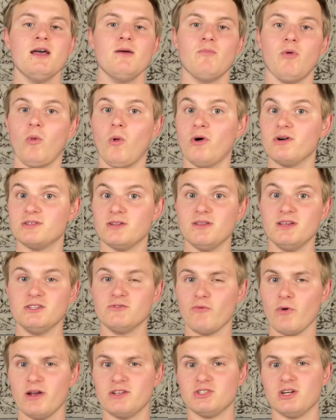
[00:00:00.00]
belong to these
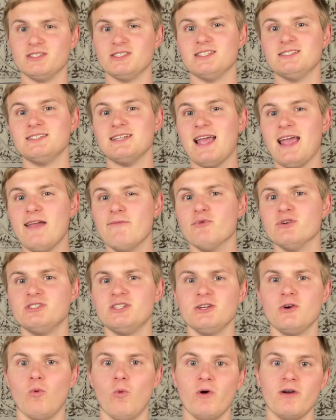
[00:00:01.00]
franchises. Every
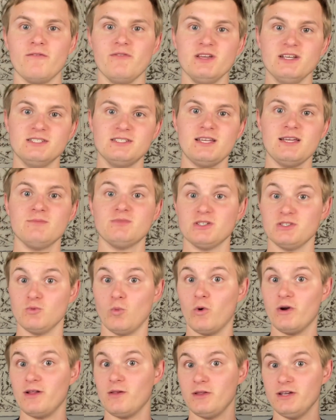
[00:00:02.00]
single one of these teams has
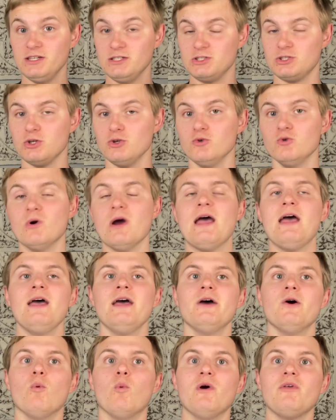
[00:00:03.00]
won at least two,
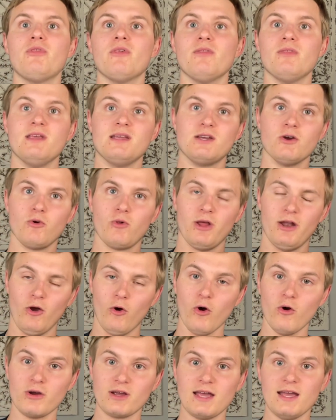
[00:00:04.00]
with the Carolina
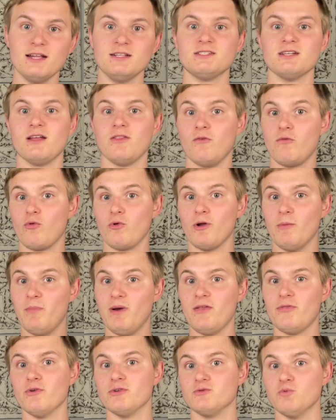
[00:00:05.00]
Hurricanes and the Florida
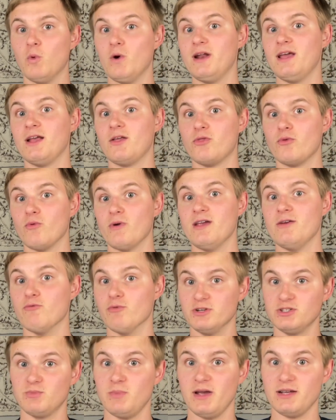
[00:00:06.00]
Panthers winning three
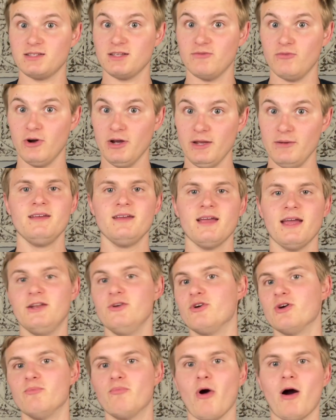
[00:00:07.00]
respectively. And
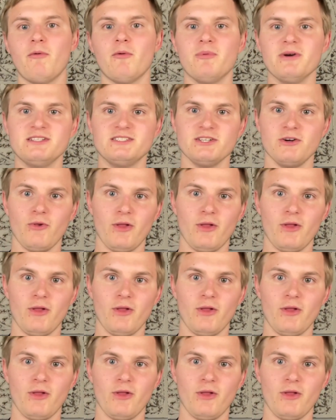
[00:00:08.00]
you can probably tell,